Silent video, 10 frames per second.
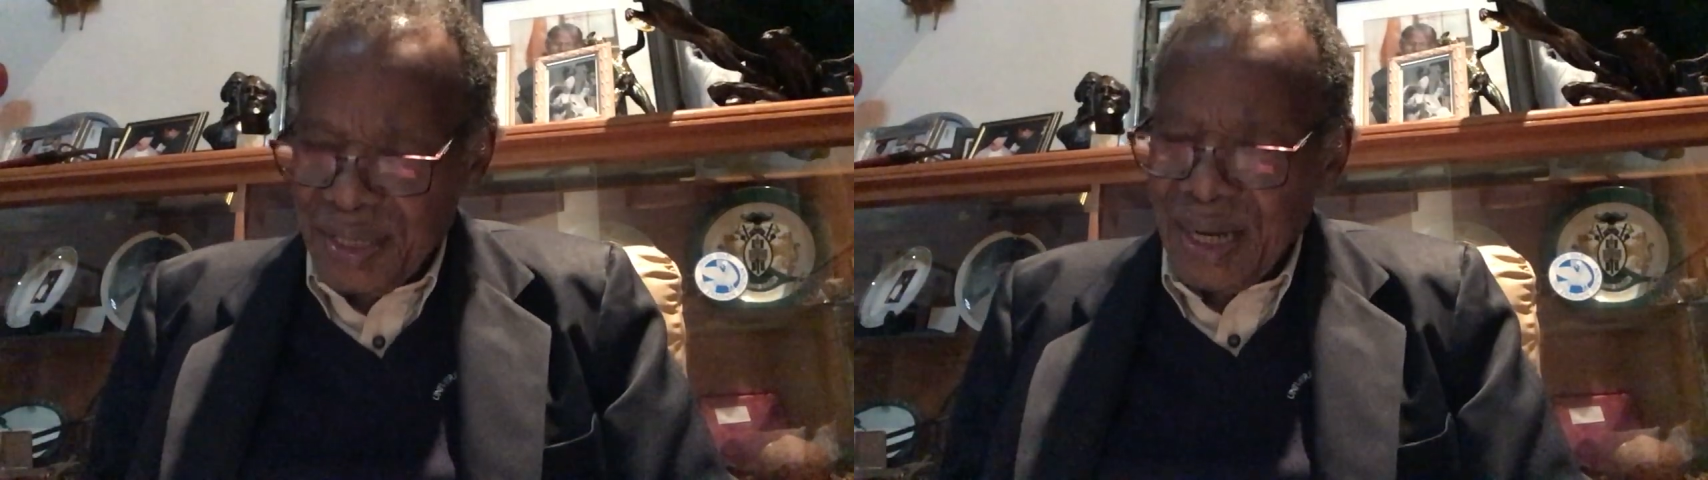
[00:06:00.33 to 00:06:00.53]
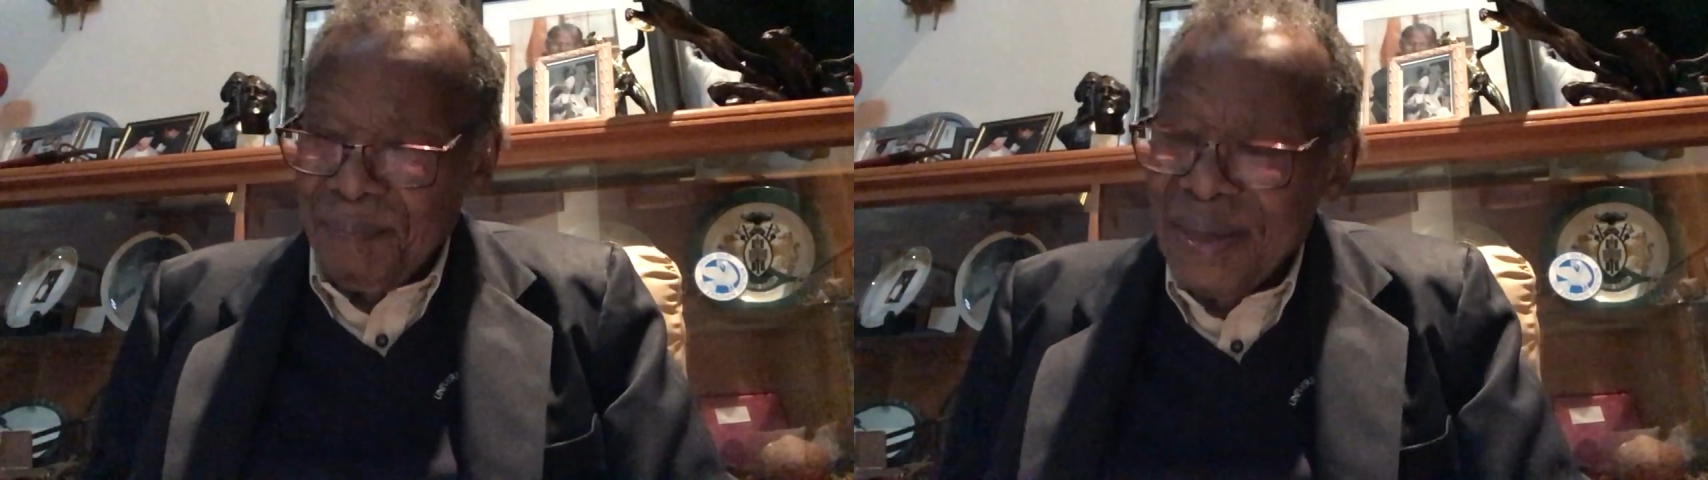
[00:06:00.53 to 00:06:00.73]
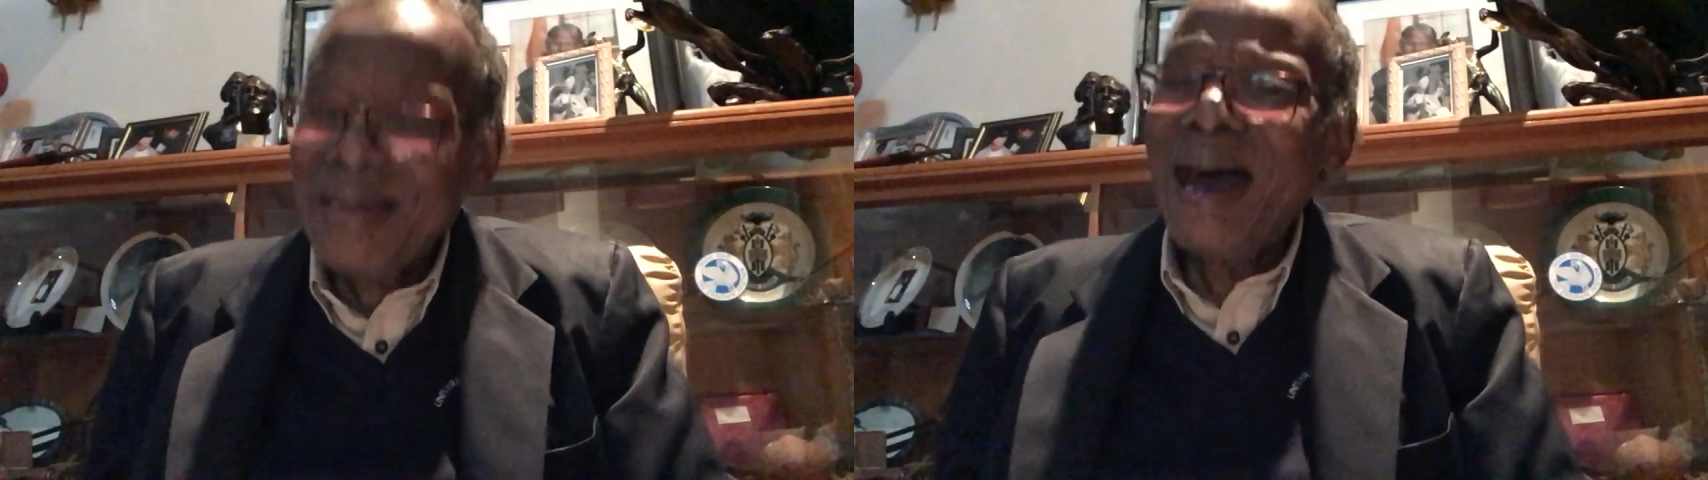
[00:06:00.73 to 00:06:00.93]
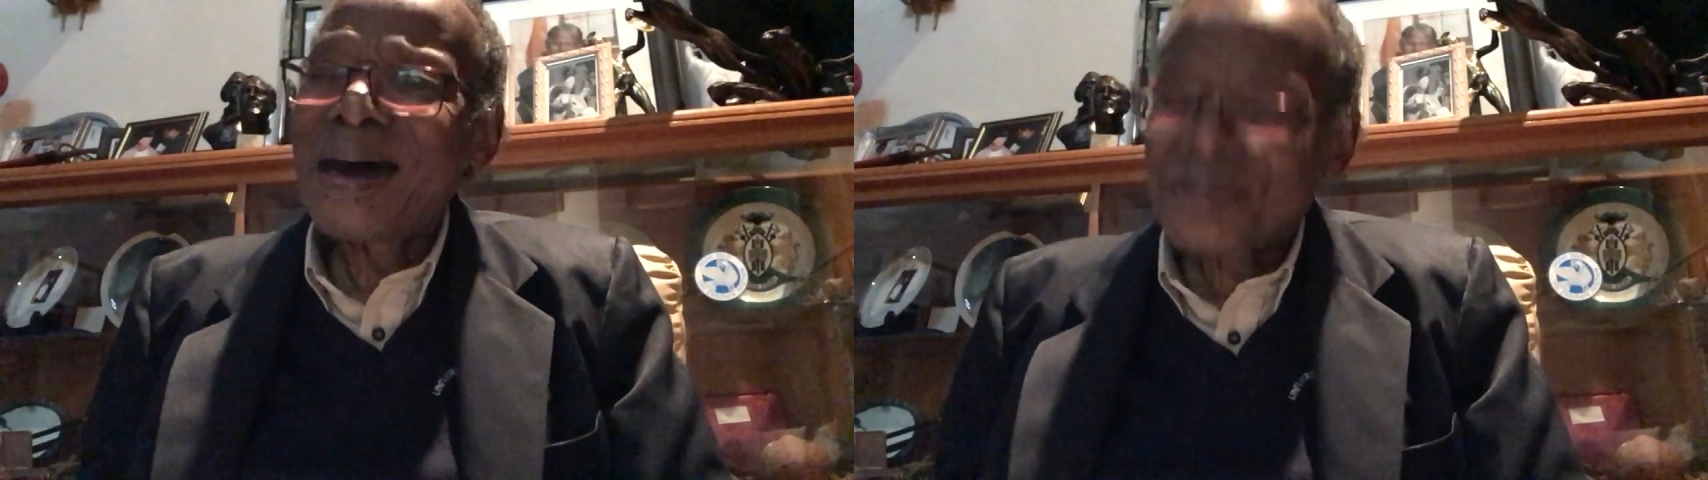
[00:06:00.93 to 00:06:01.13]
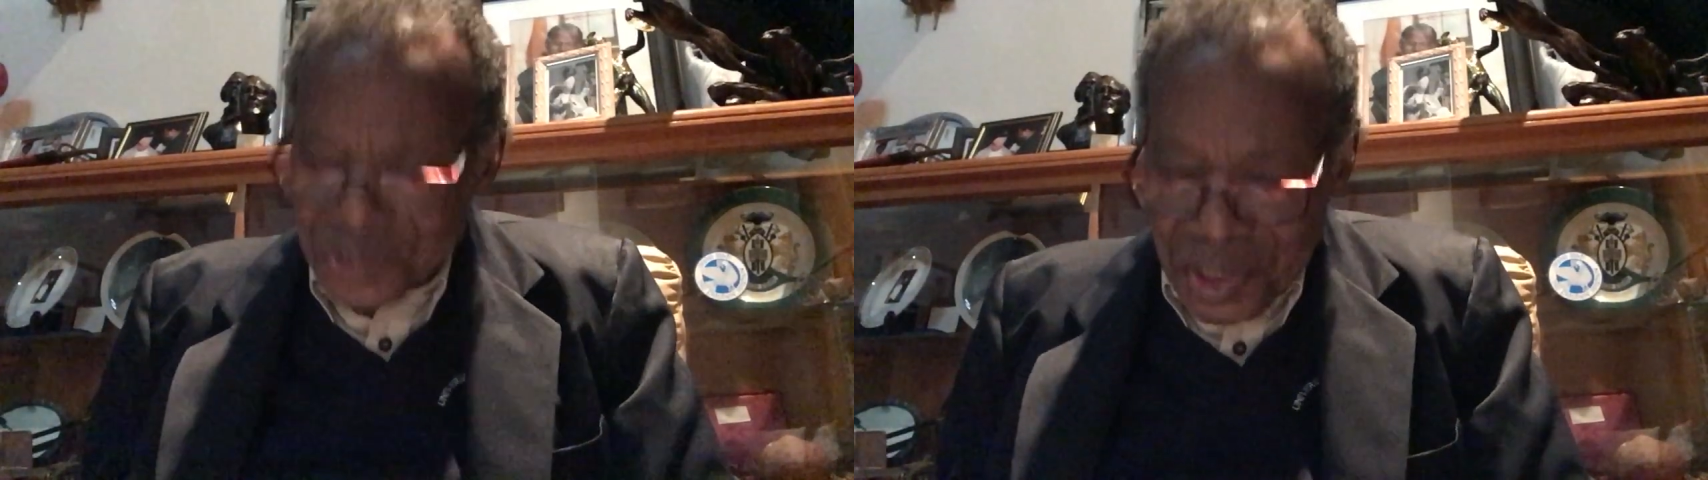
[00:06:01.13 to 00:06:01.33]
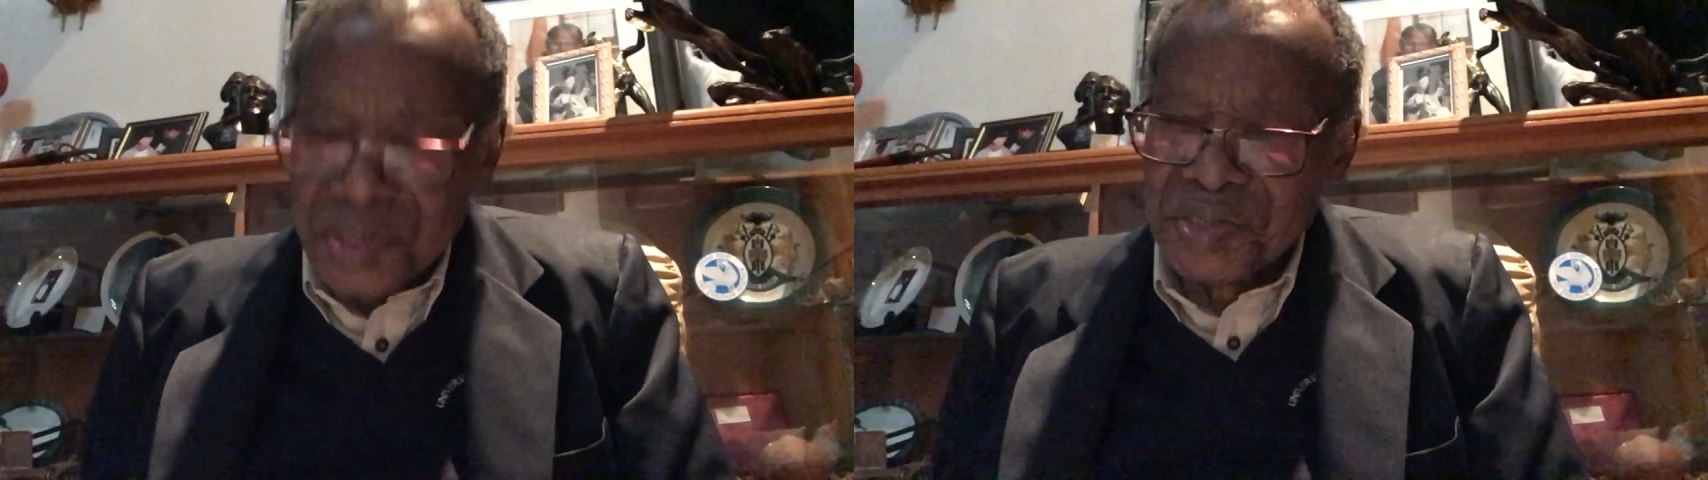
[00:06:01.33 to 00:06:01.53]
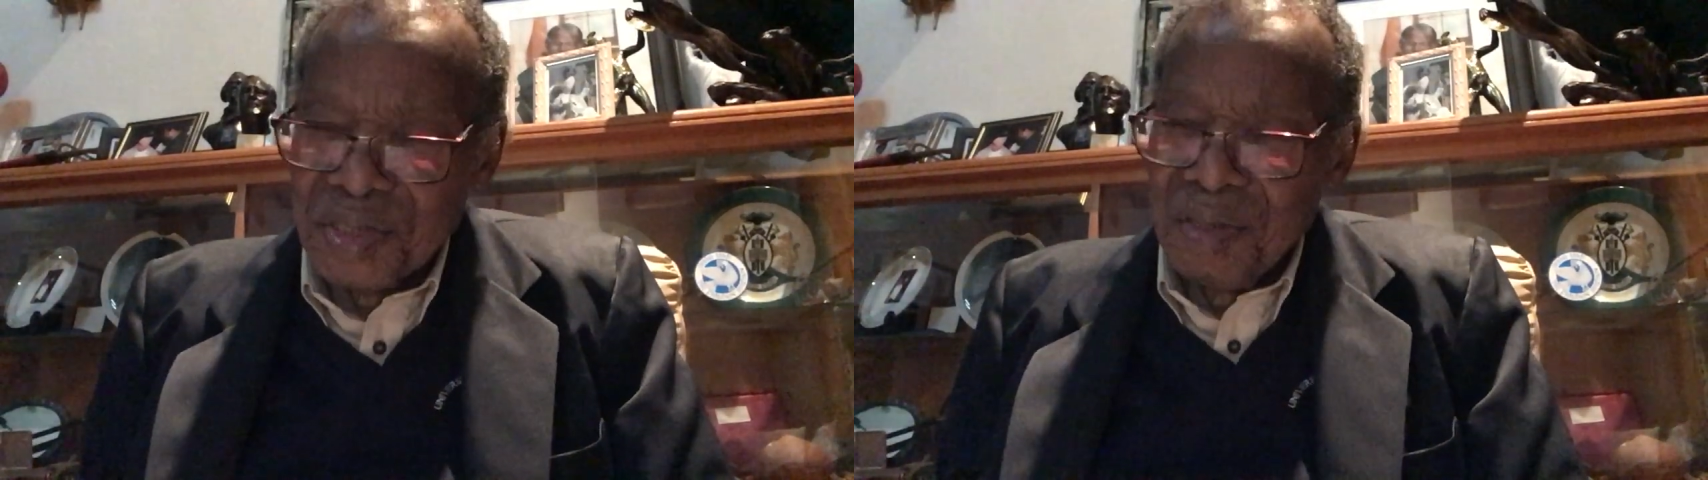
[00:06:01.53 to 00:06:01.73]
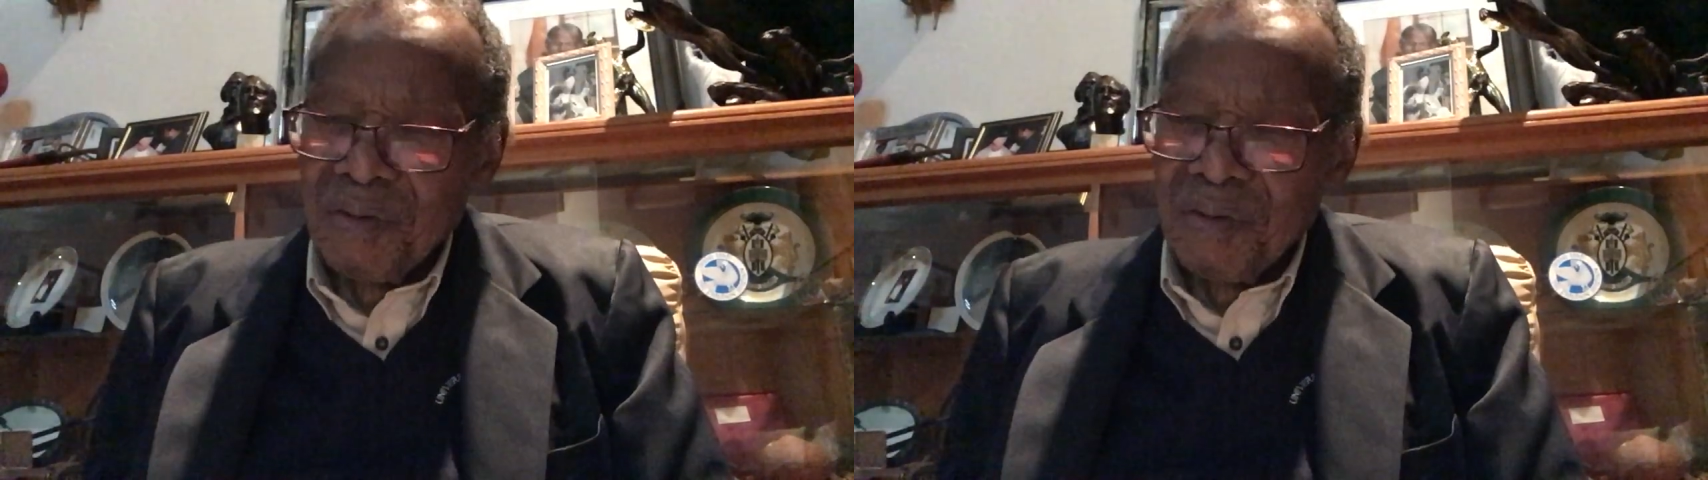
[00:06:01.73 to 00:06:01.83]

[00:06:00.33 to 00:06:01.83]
and I mean hundreds.